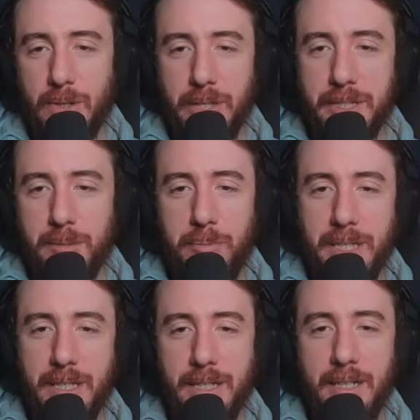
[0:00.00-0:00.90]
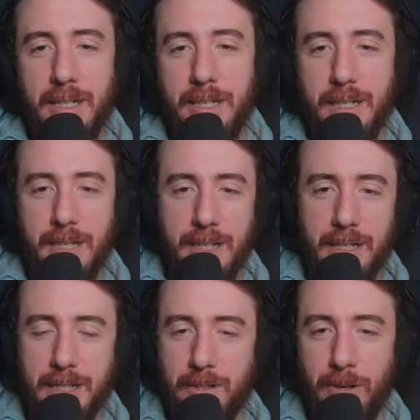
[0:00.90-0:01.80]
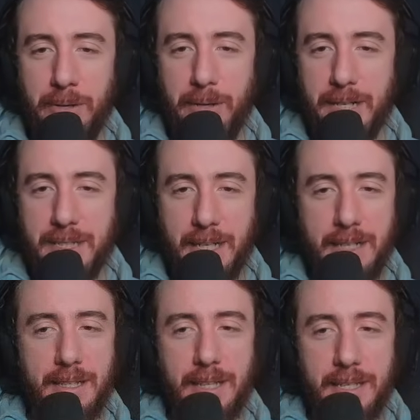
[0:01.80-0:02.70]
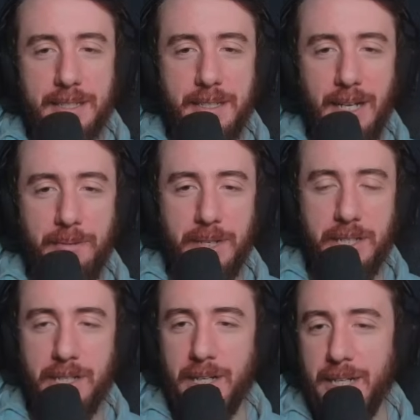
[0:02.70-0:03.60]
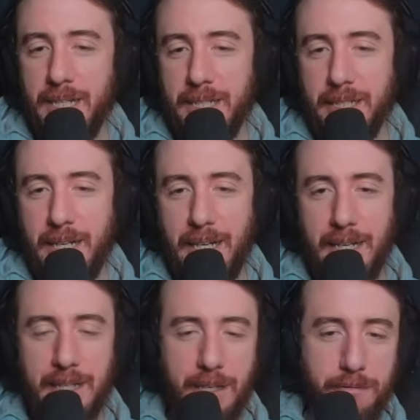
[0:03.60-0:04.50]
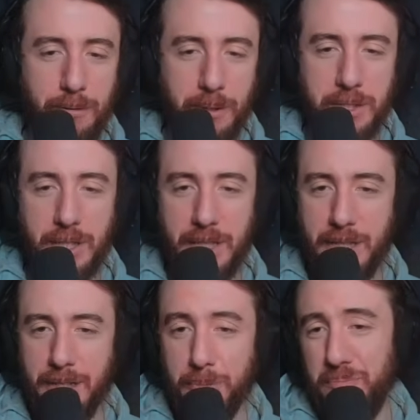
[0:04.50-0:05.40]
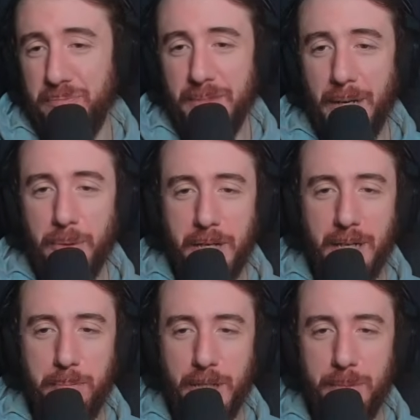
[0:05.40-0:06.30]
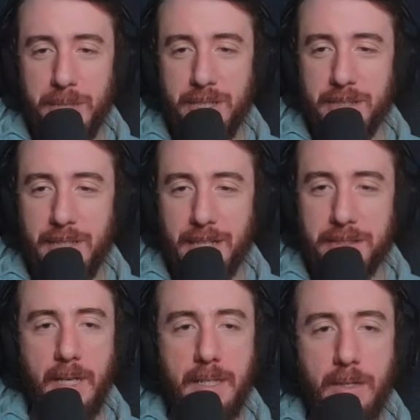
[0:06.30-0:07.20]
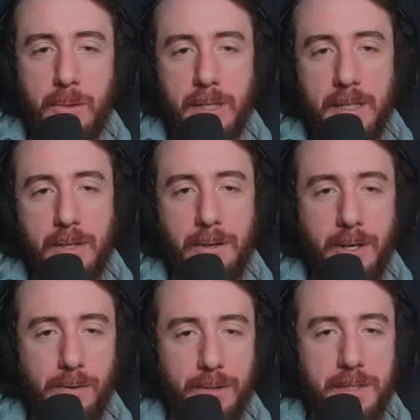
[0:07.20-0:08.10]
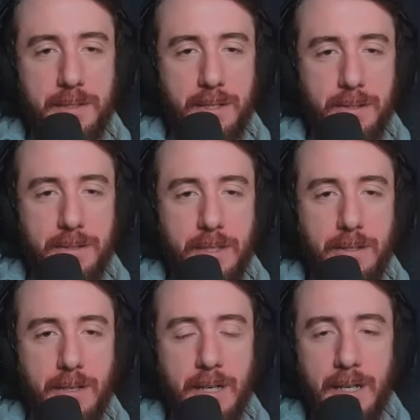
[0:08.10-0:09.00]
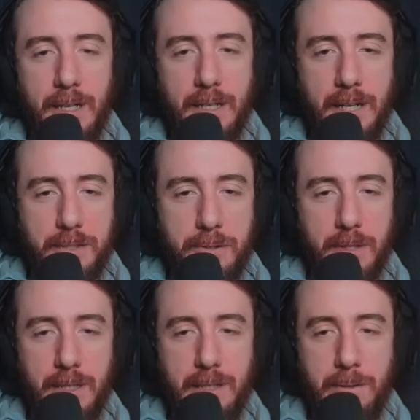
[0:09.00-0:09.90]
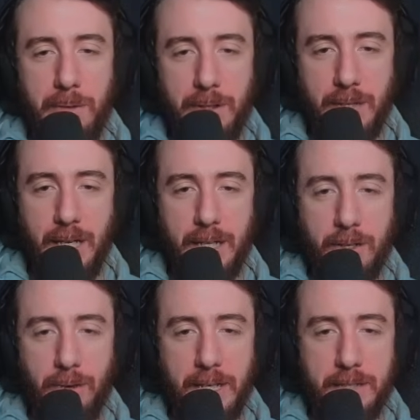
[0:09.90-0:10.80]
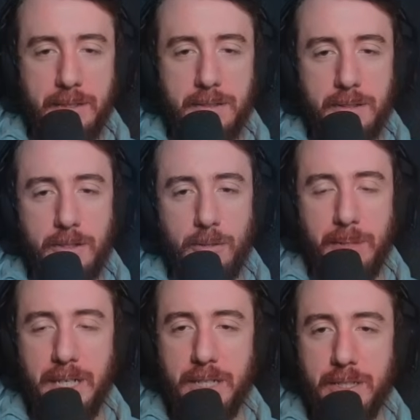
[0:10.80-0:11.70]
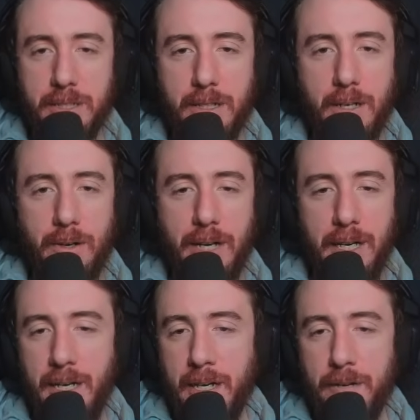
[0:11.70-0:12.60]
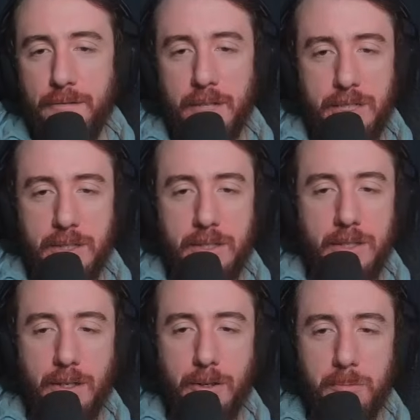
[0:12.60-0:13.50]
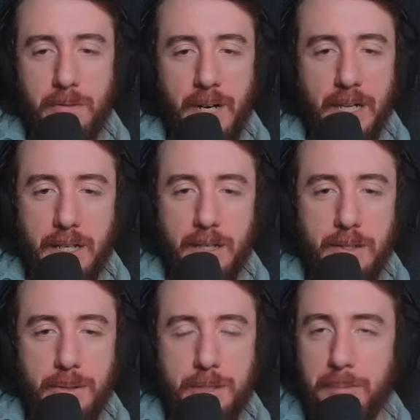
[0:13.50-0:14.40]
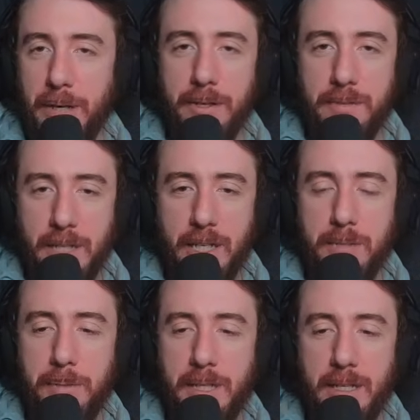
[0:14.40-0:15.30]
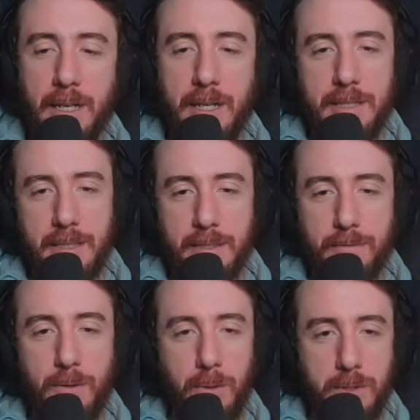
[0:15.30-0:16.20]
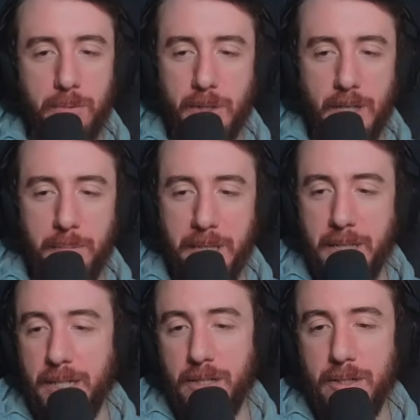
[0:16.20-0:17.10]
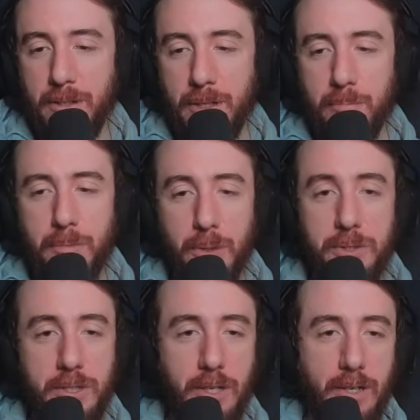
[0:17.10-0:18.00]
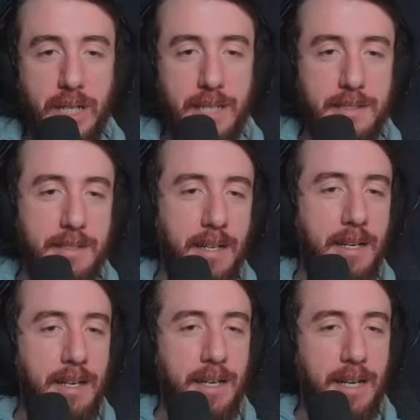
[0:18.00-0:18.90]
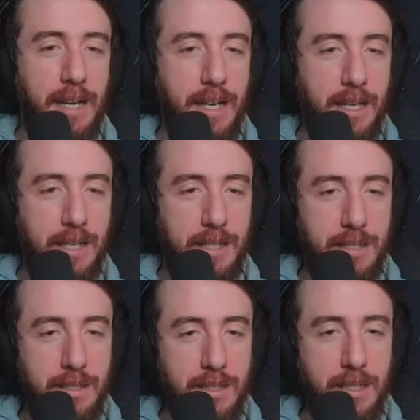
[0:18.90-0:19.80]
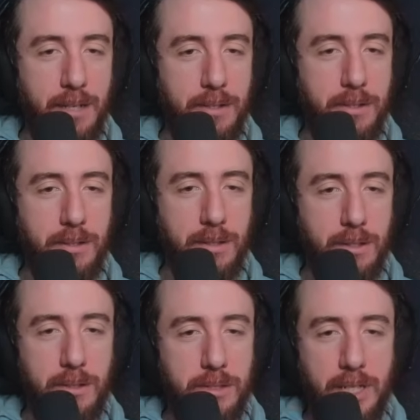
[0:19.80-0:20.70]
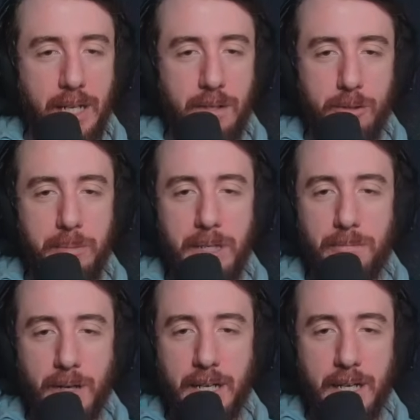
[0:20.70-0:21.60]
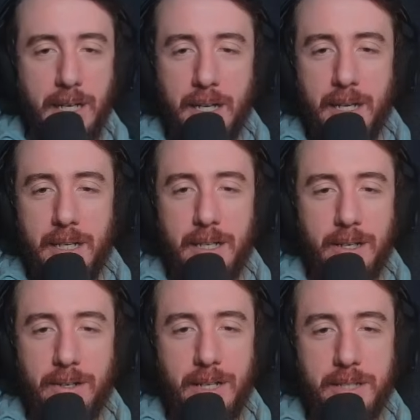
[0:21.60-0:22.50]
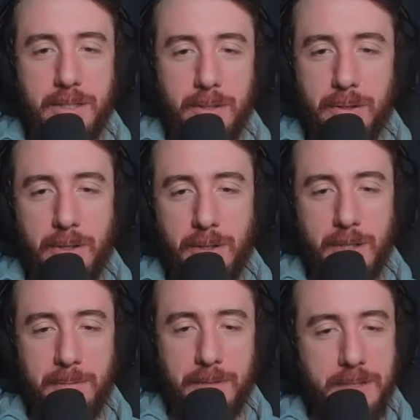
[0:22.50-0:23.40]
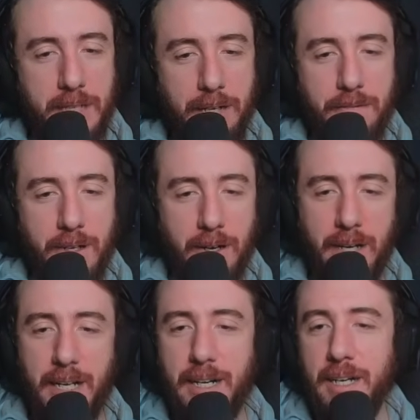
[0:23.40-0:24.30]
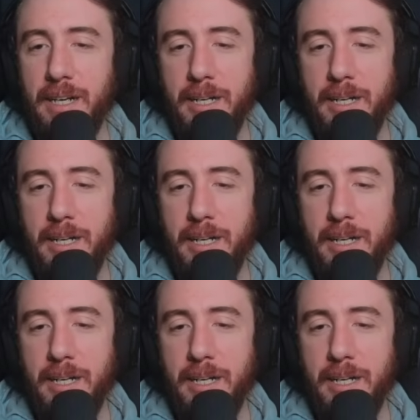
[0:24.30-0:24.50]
going to be a great way to take less damage. Unfortunately, though, not working in POB just yet. And then quickly going over the skills here. Naturally, we are getting Grace, Determination going. Flesh and Stone providing a huge amount of EHP, since of course we're going to be near most targets. And the other little change would be running, a Stone Golem of Safeguarding.